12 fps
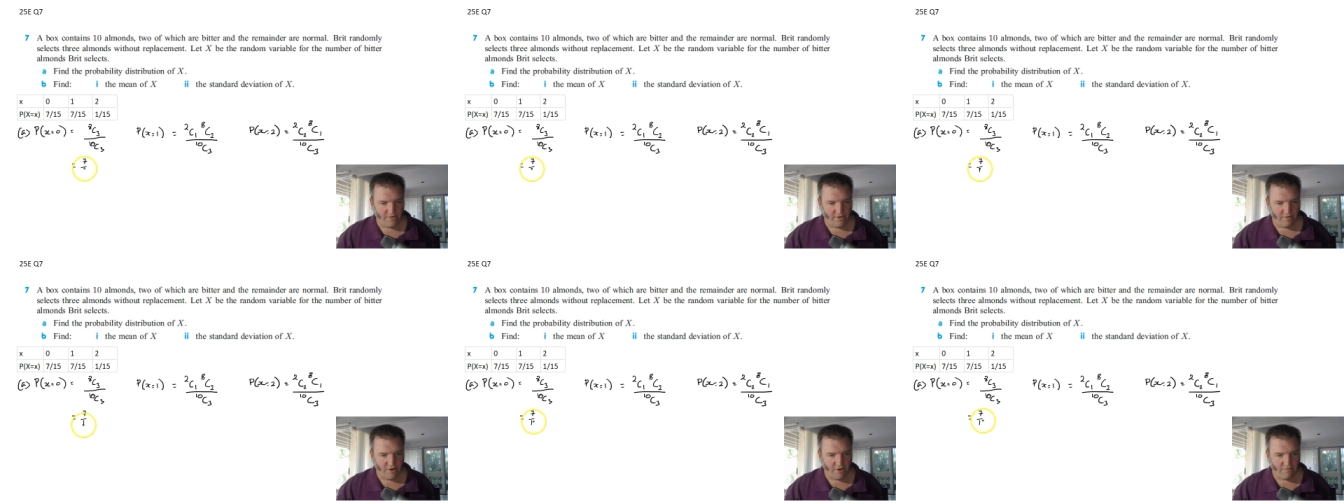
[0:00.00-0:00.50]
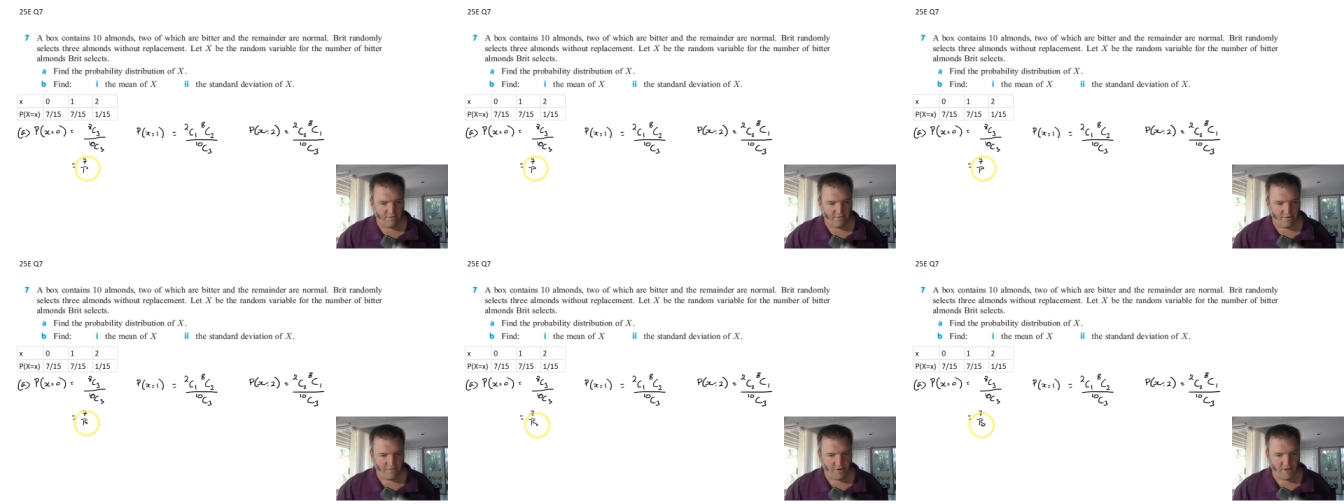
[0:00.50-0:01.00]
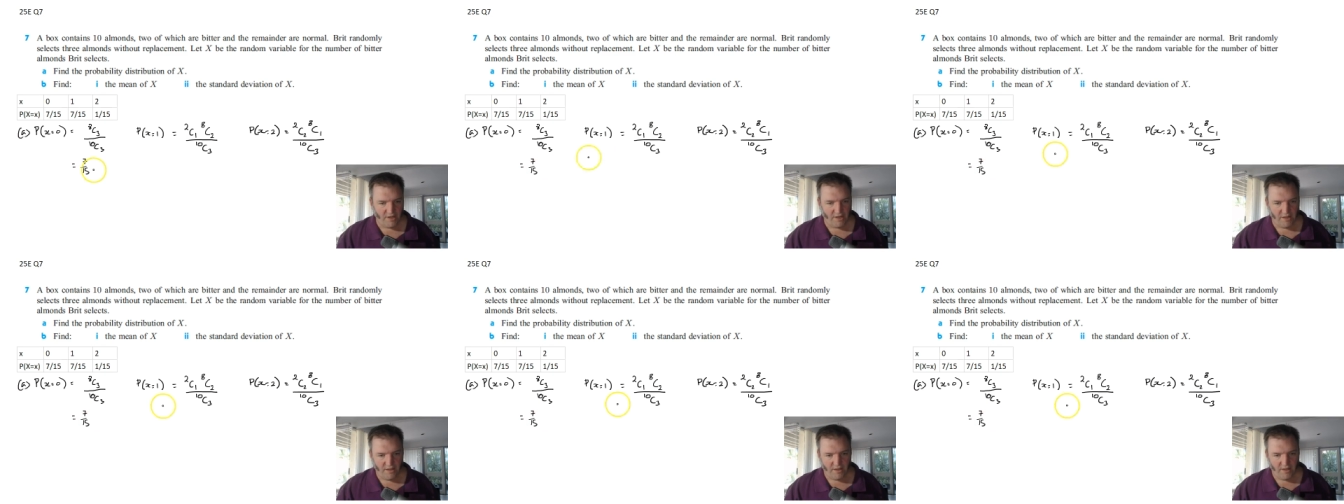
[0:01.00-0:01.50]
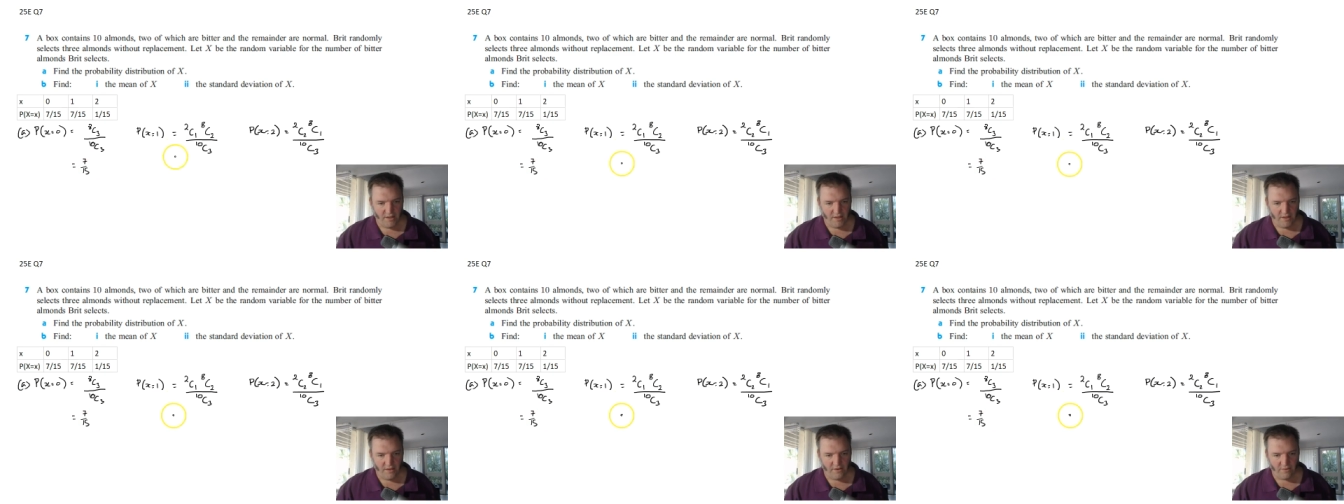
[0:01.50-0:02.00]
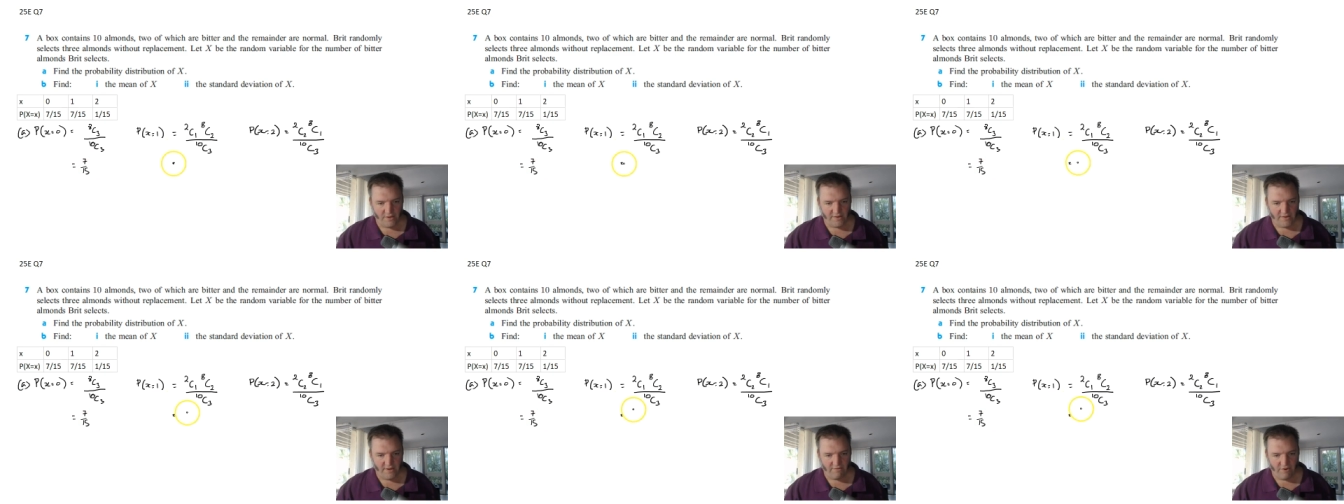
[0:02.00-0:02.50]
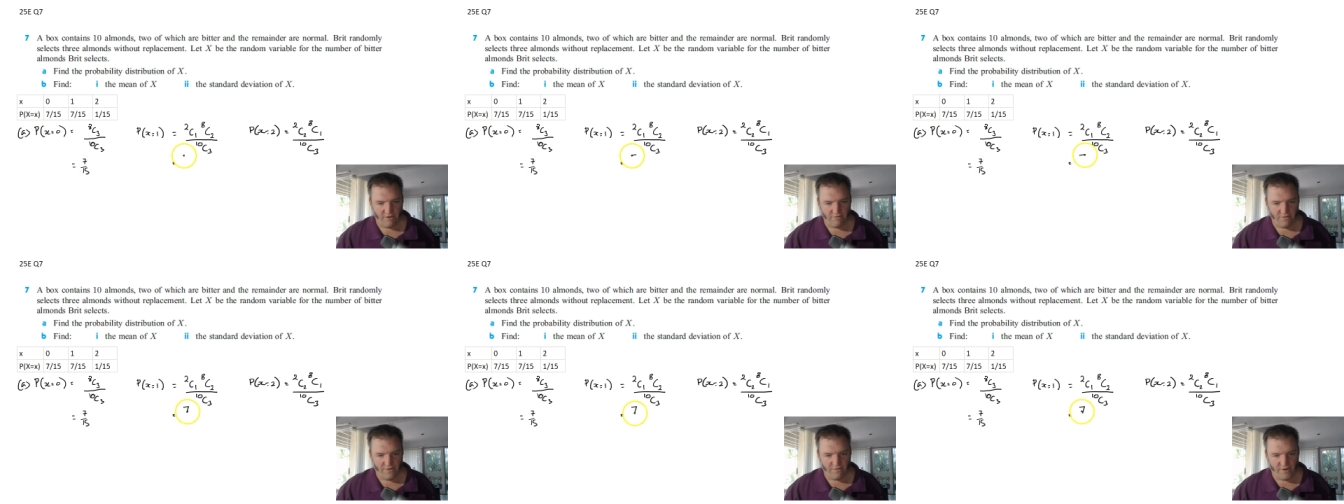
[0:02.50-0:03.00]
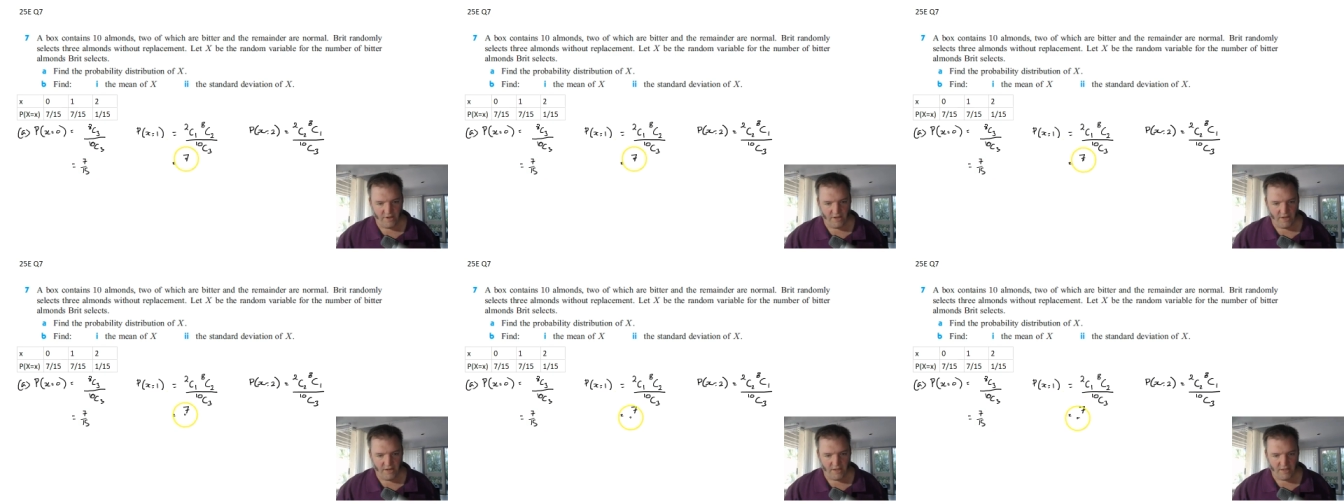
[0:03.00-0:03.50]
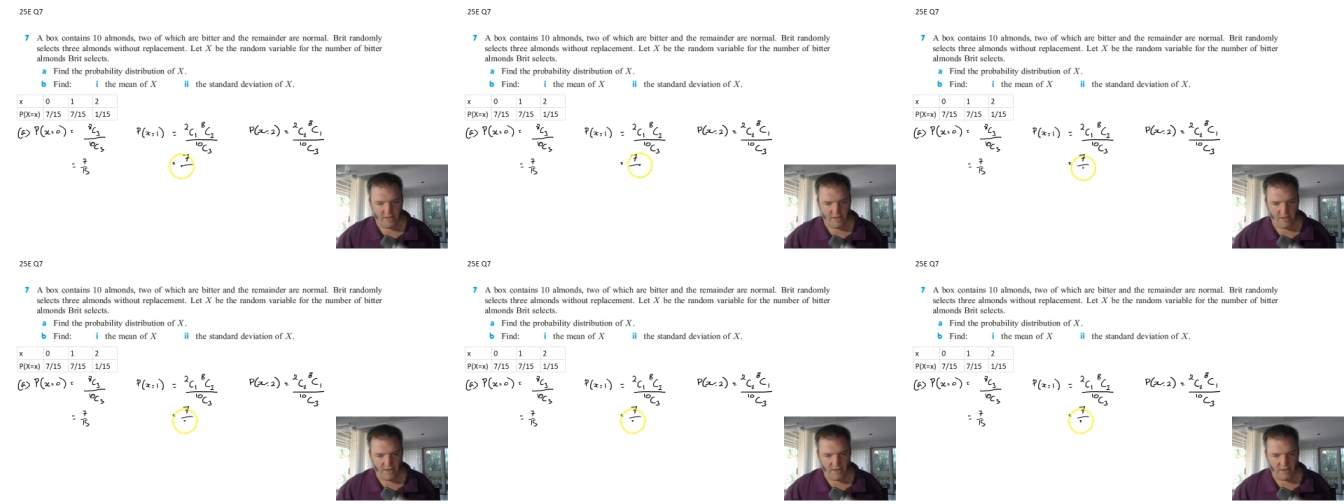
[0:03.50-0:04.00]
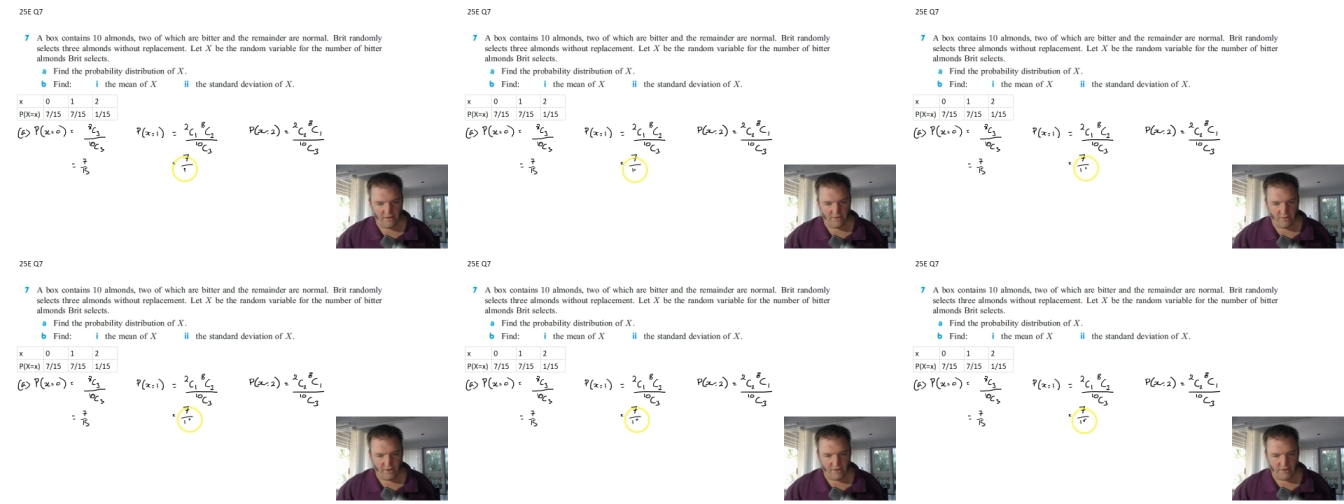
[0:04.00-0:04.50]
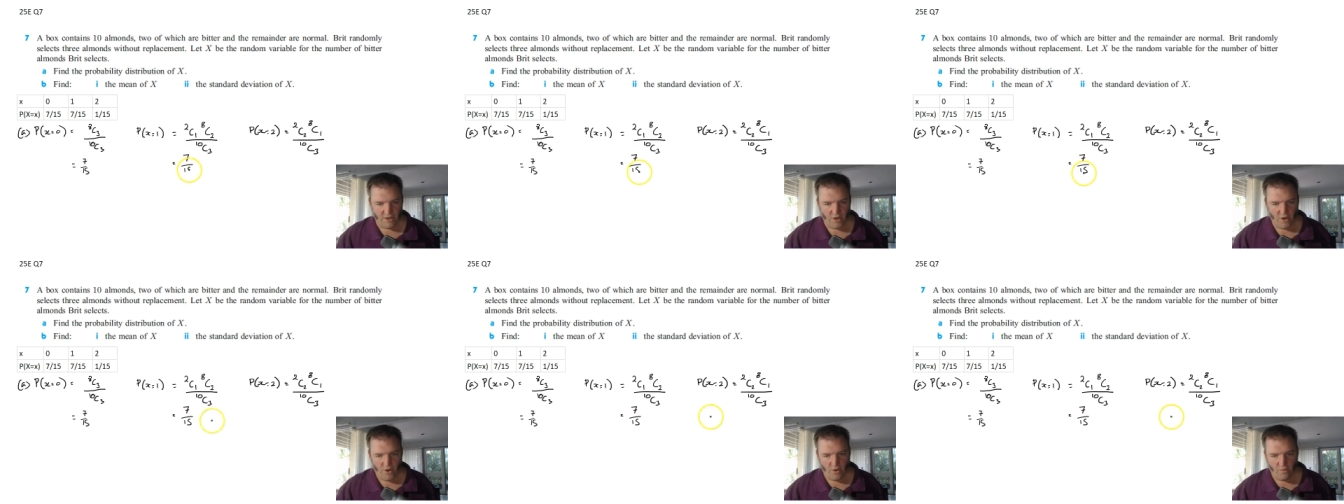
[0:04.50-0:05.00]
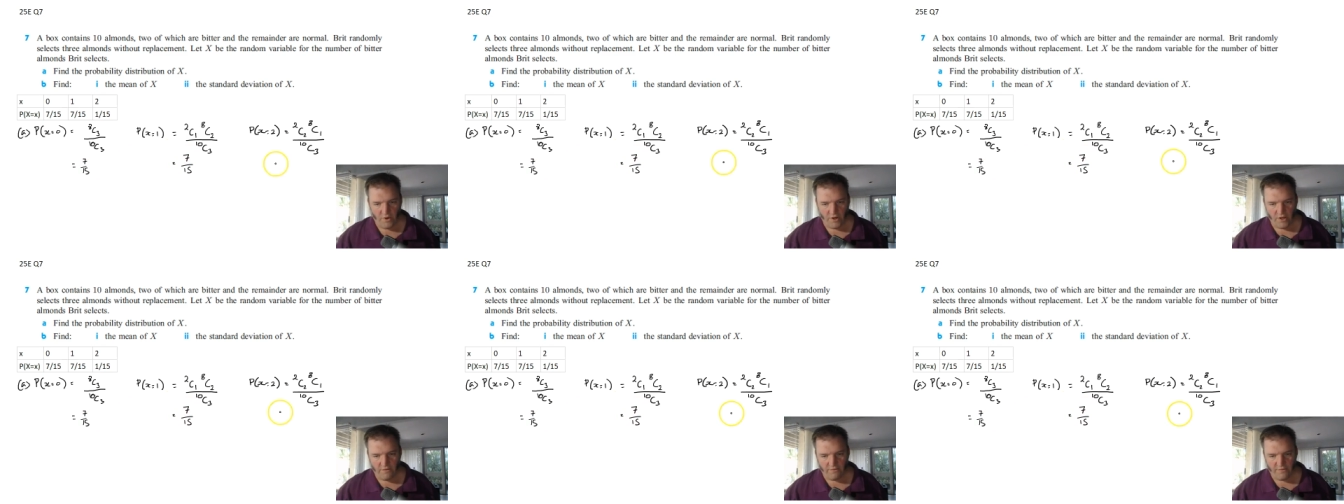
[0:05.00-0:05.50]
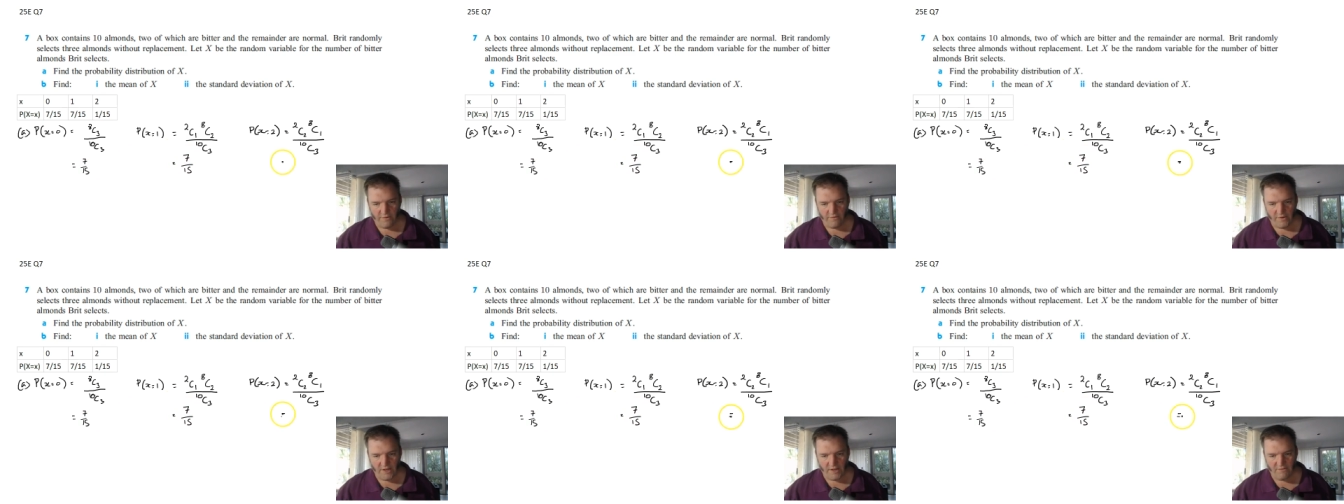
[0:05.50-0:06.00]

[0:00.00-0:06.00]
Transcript: 7 over 15, this one's 7 over 15, and this one's 1 over 15.